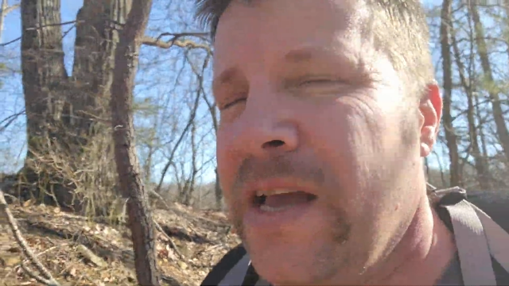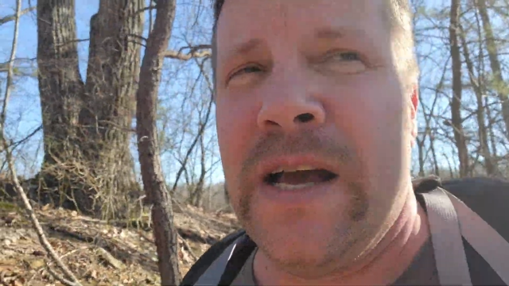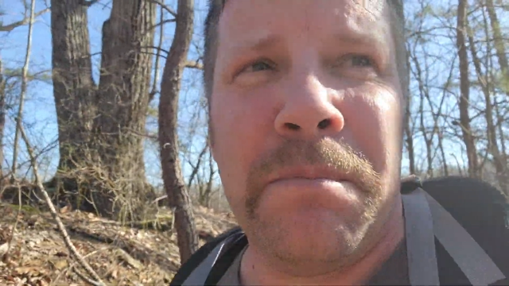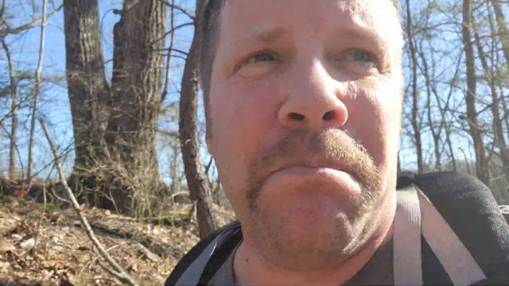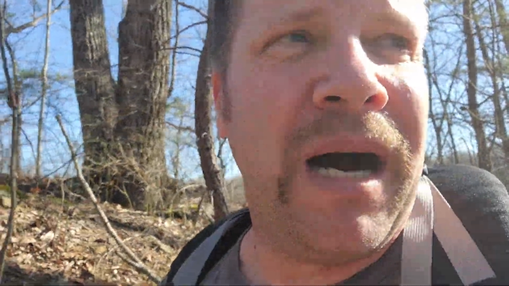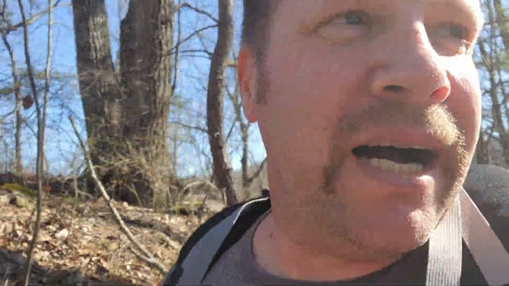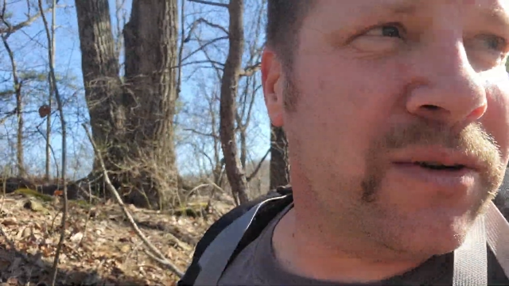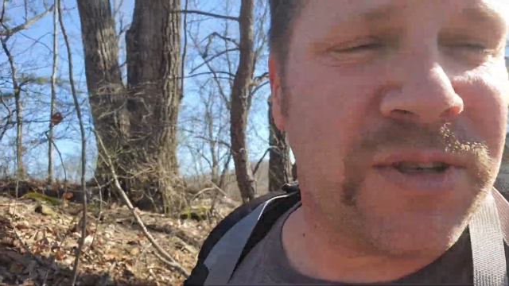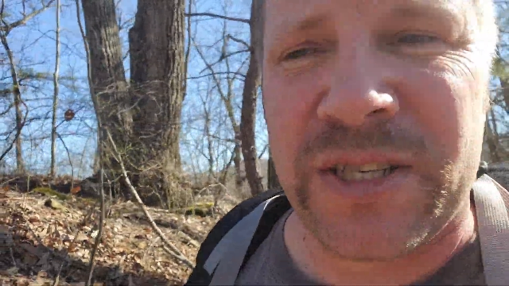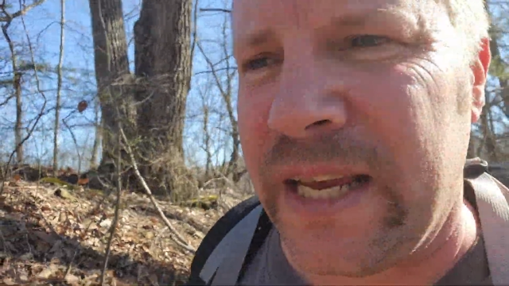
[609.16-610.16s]

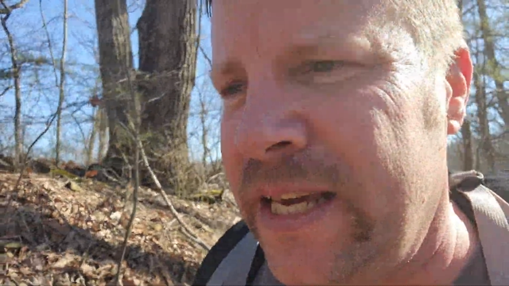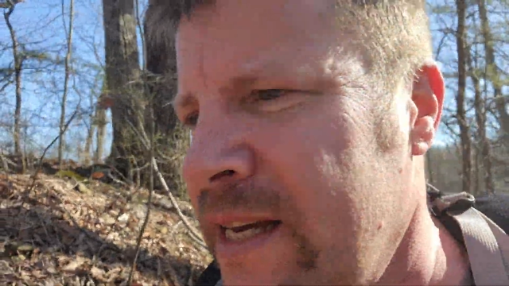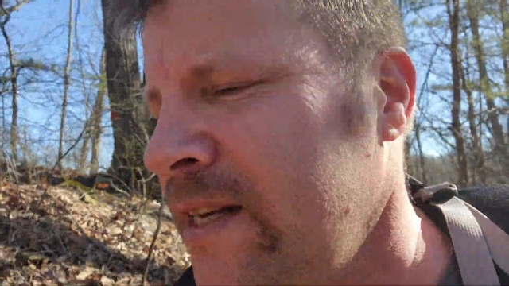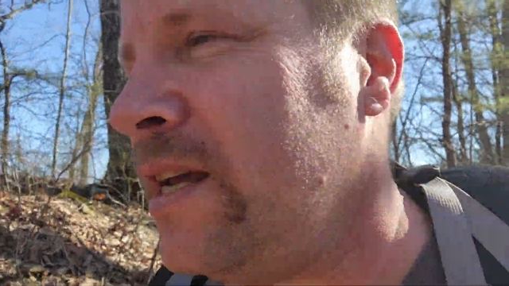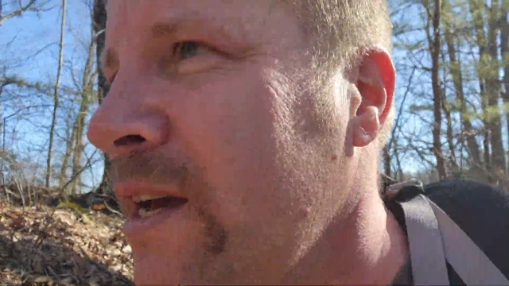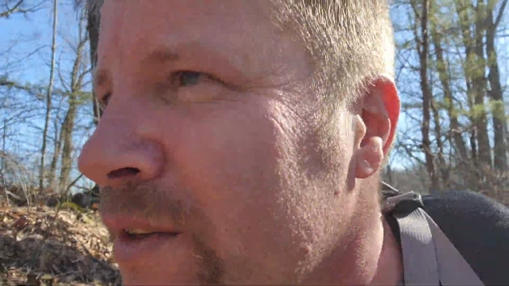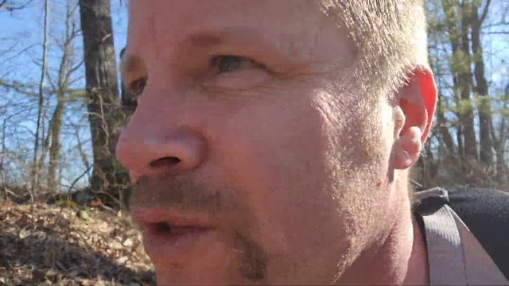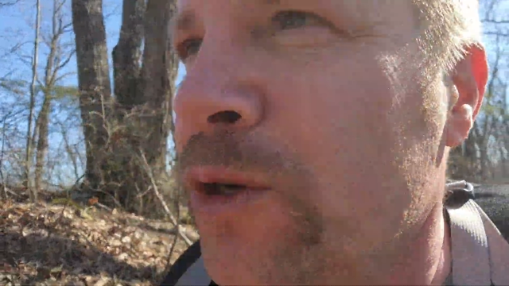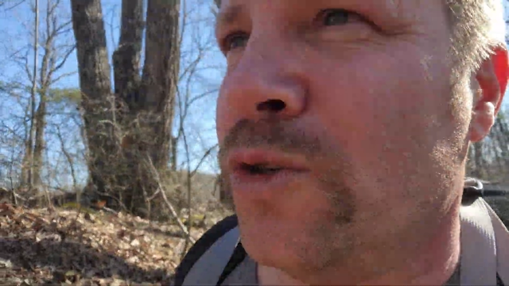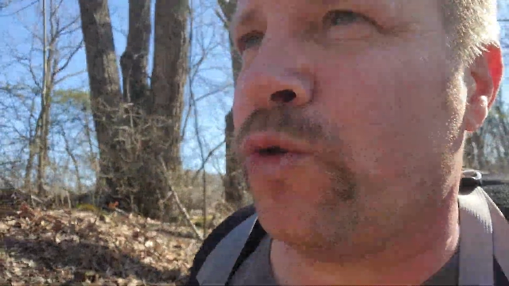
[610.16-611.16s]
Miles 10
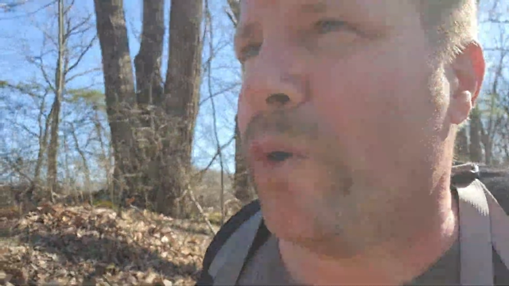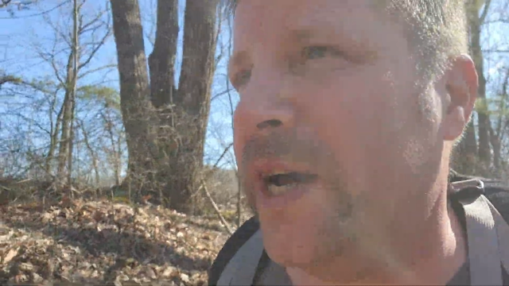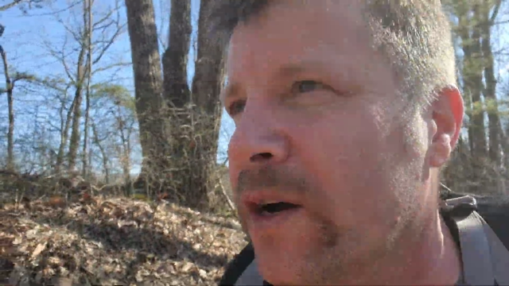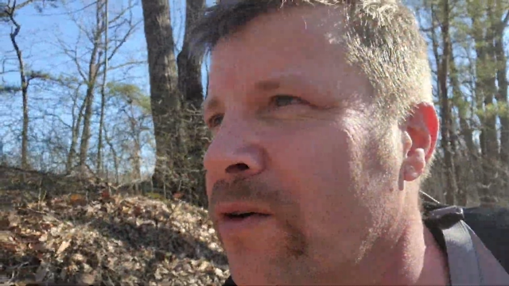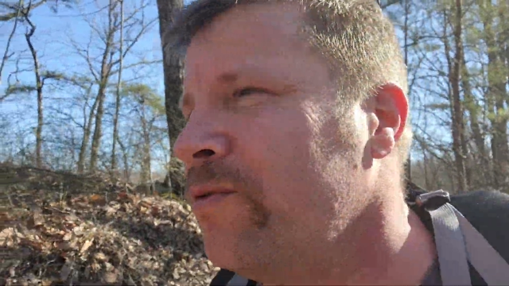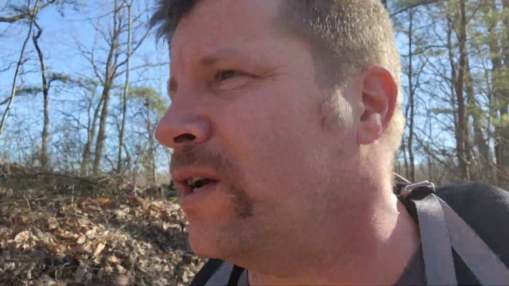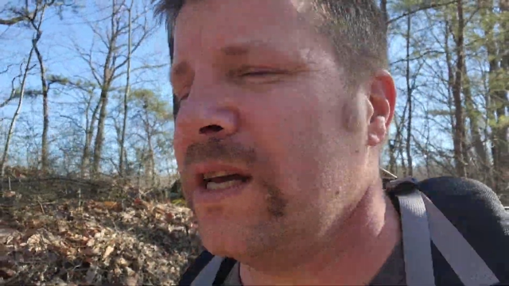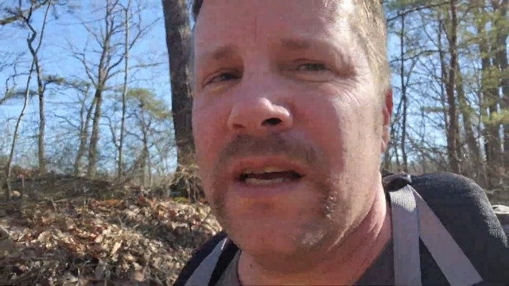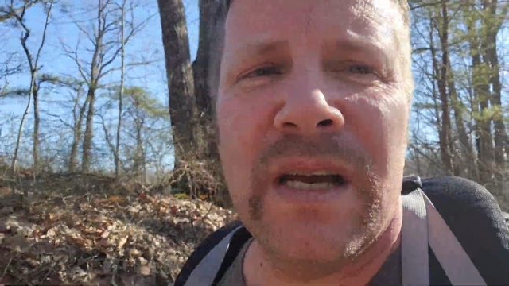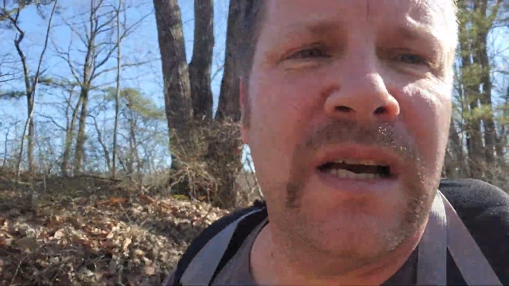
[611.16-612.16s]
through 12
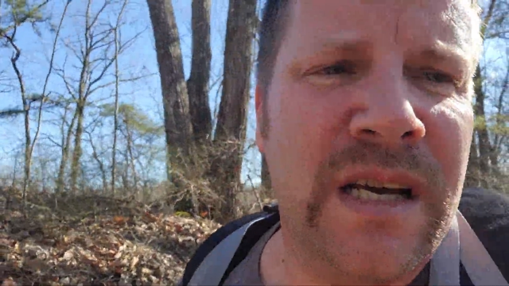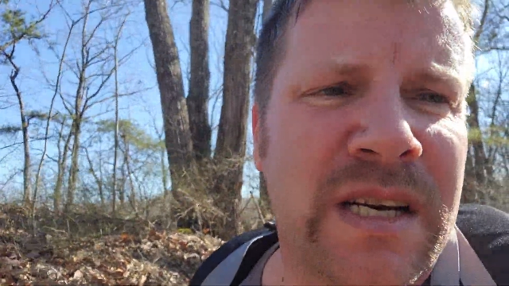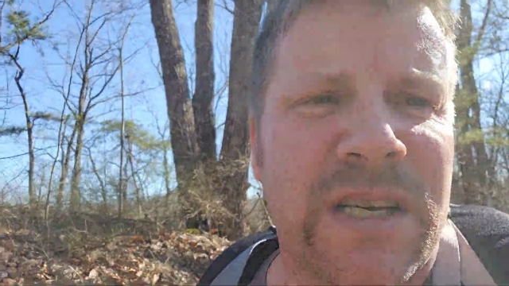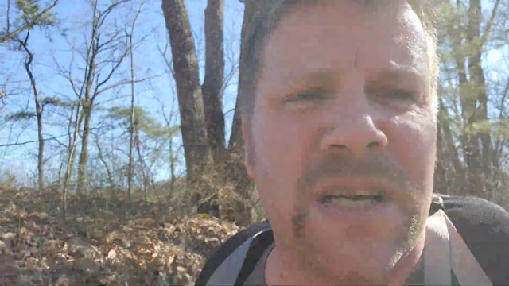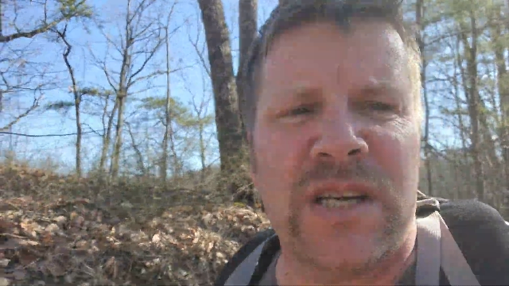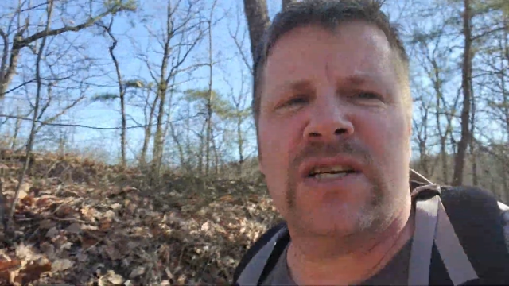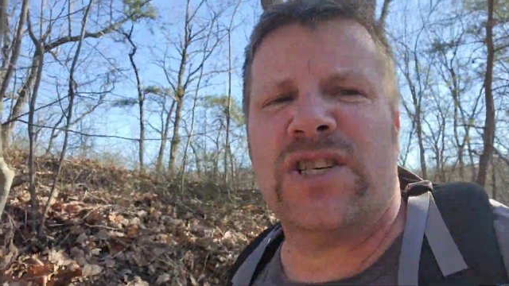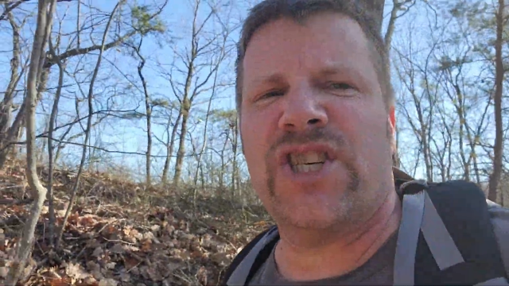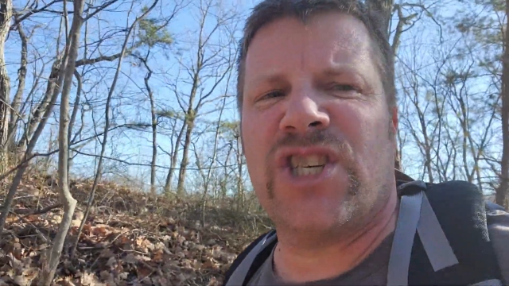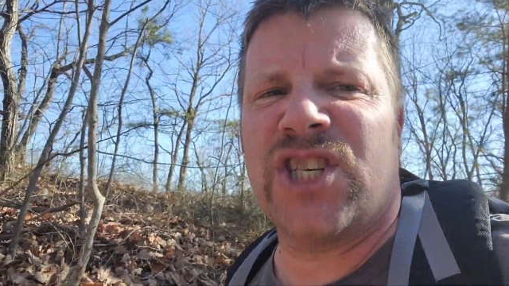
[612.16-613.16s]

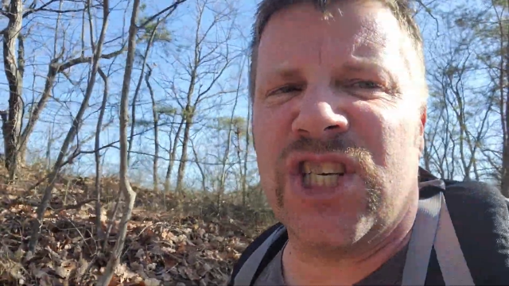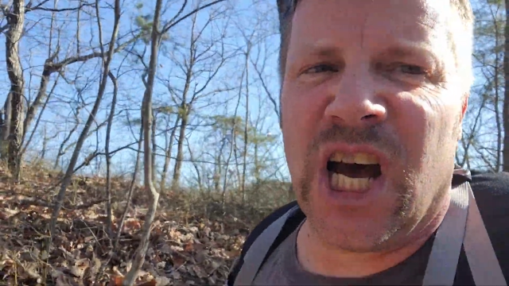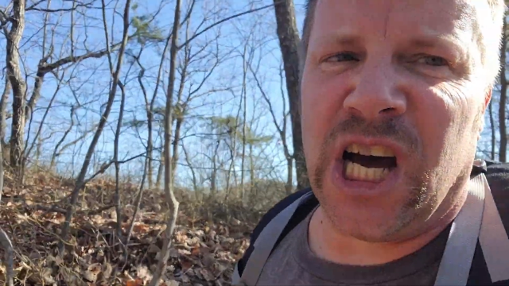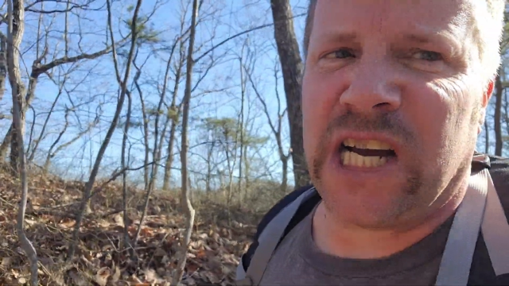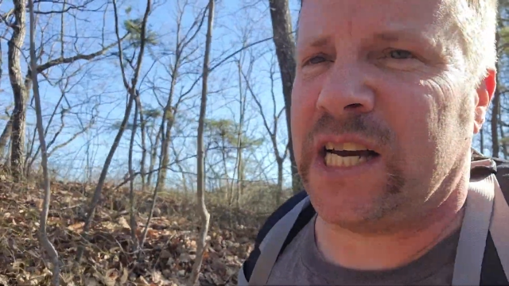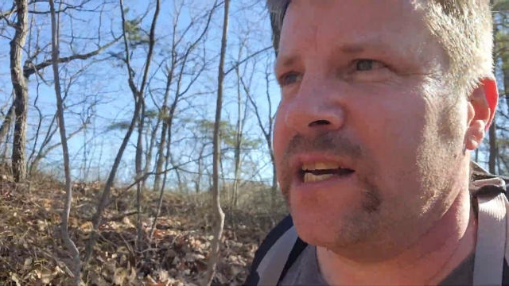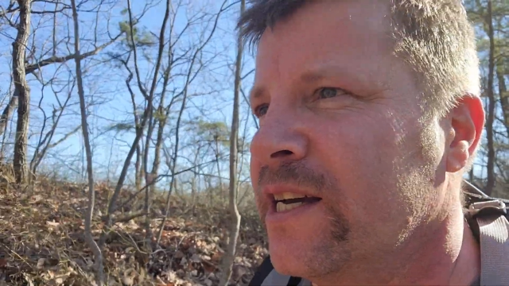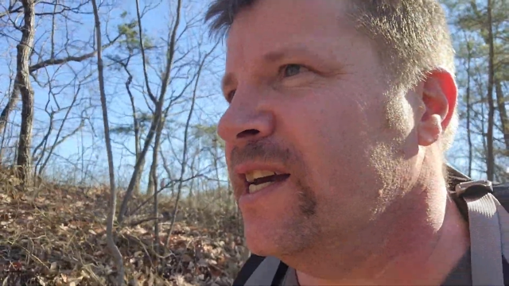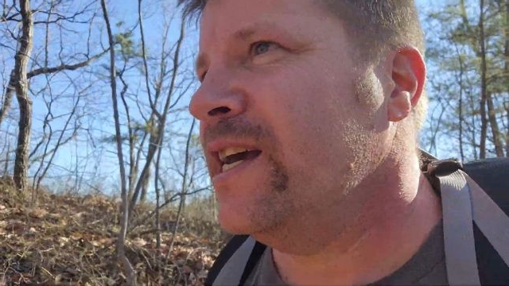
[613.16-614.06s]
suck.